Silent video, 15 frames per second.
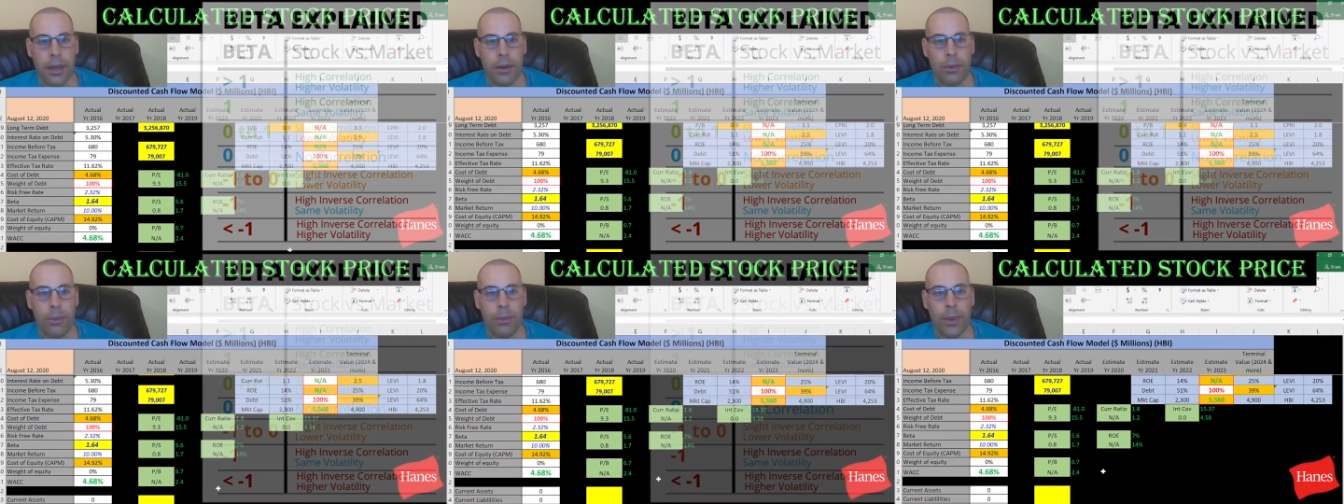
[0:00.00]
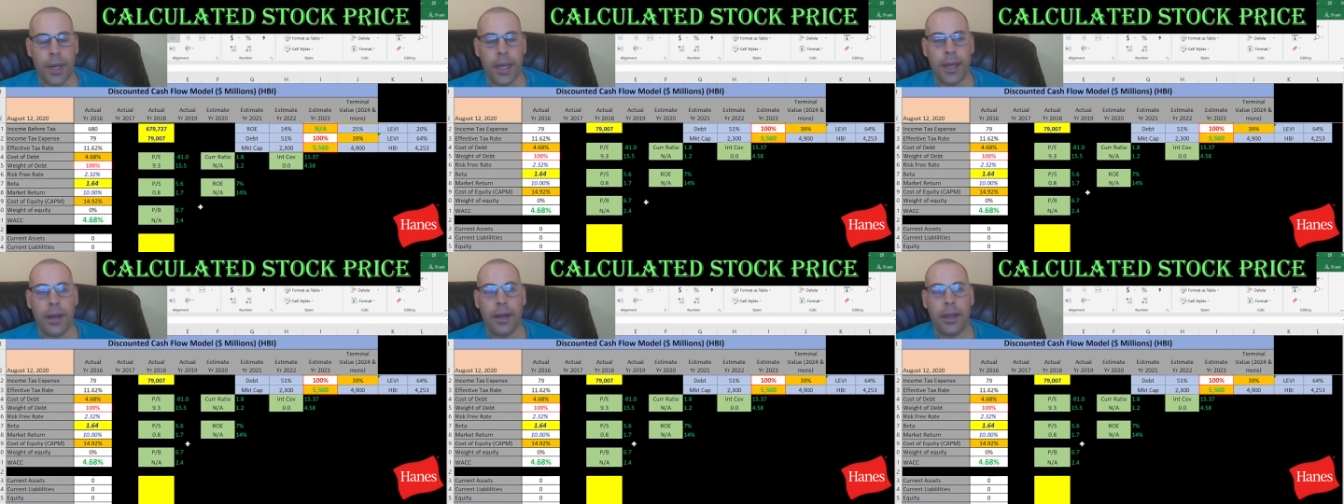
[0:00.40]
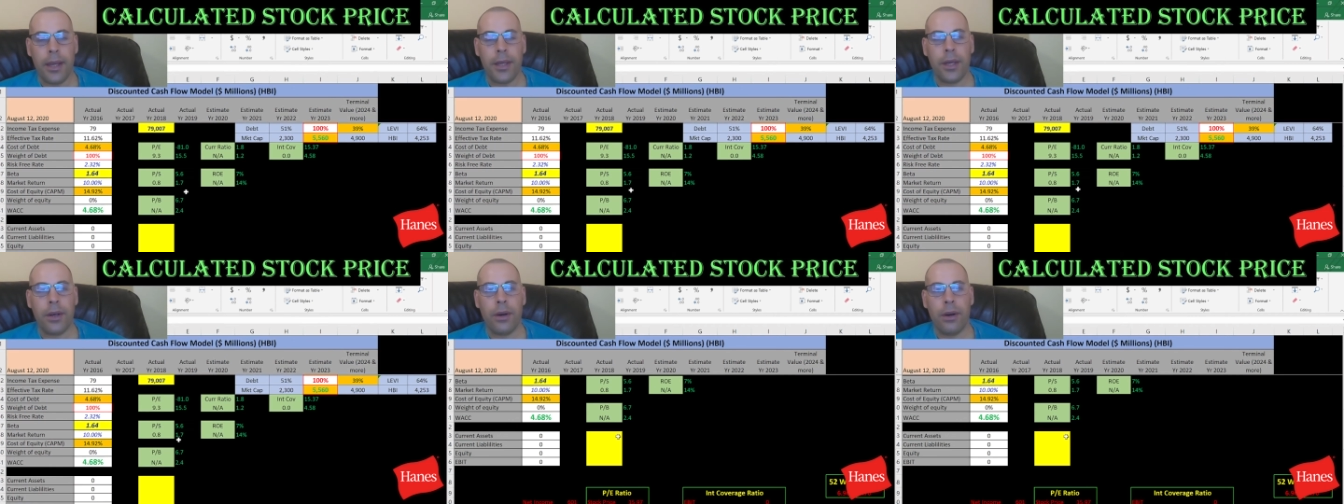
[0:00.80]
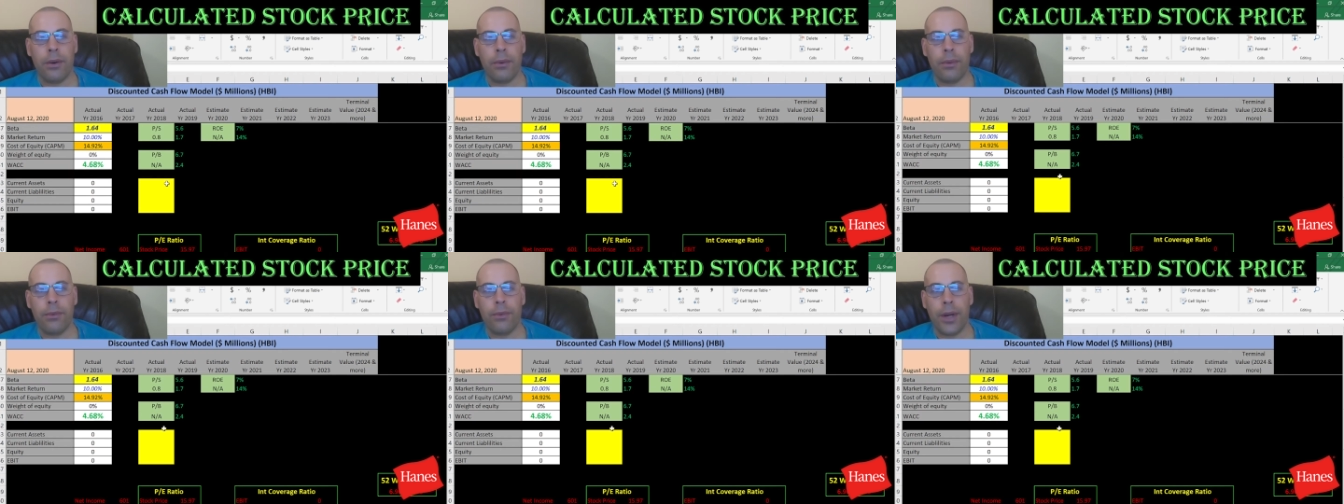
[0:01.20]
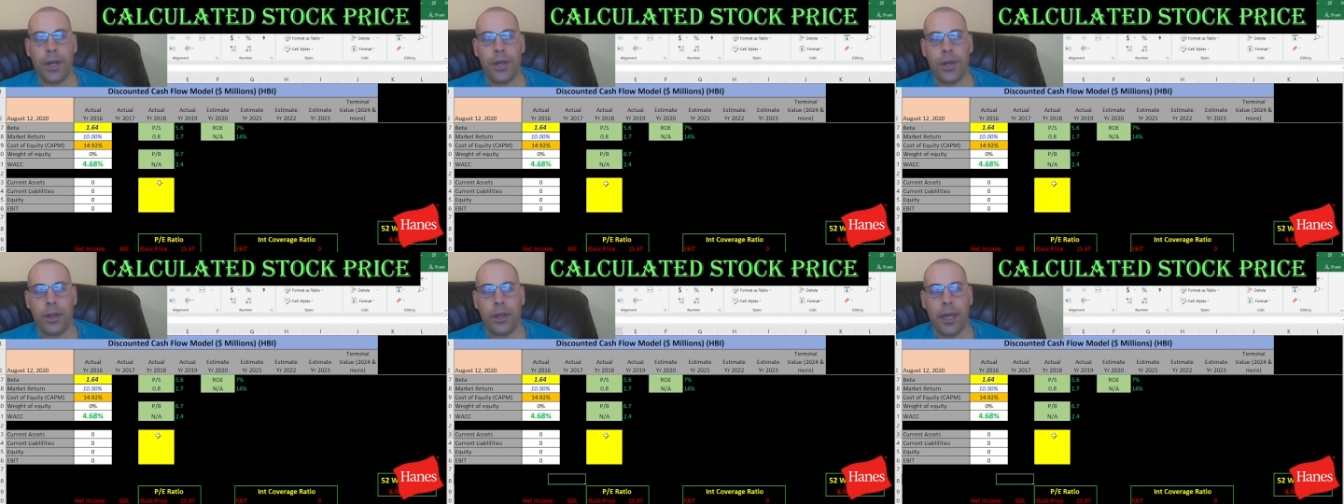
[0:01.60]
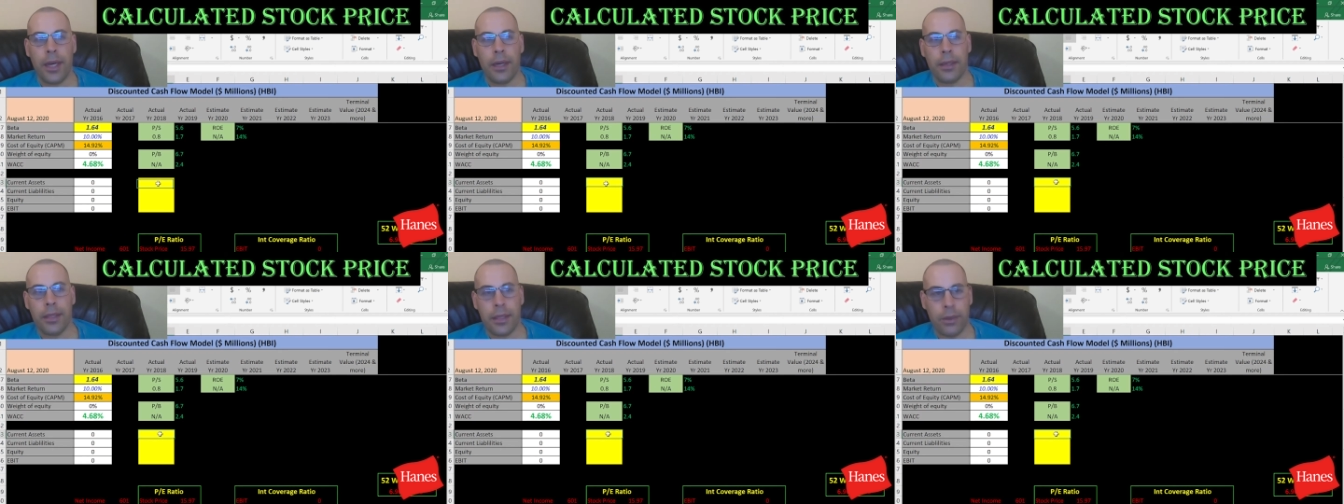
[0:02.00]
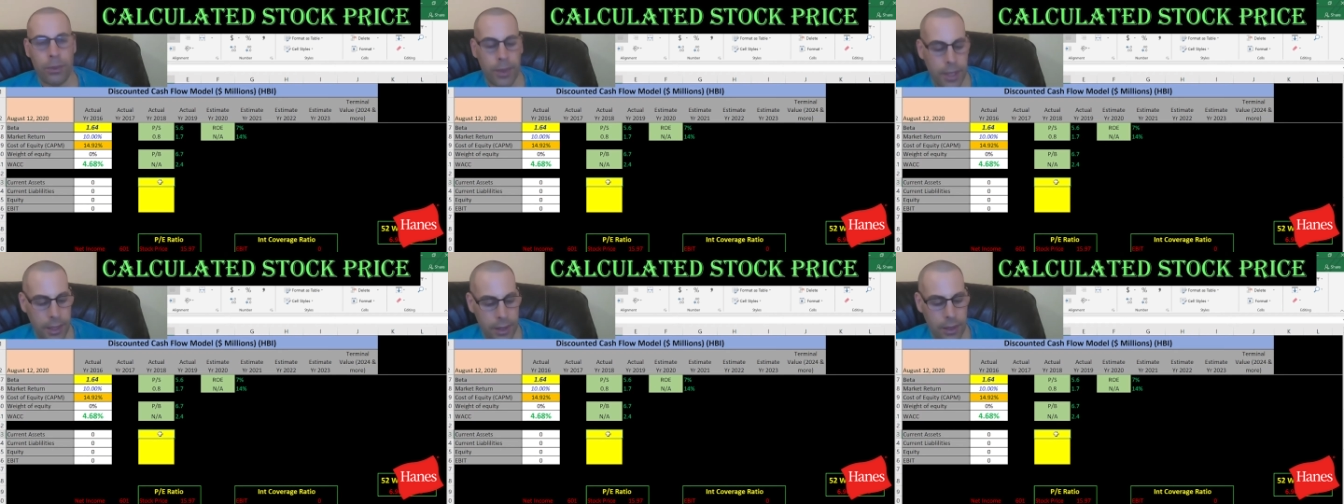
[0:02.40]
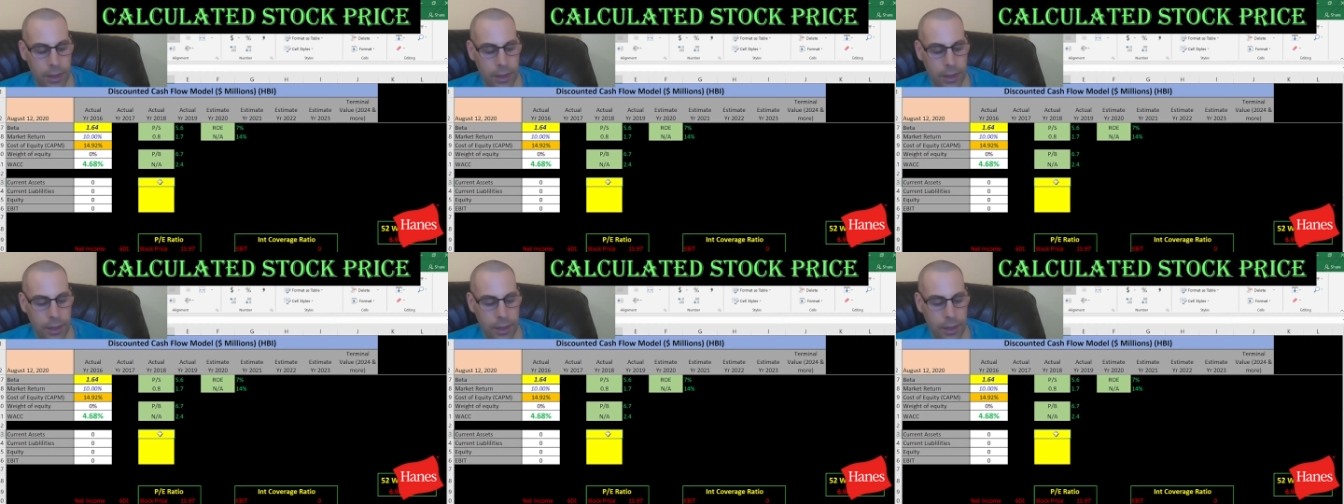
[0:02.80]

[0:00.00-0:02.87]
We're going to calculate the current ratio later, so we need the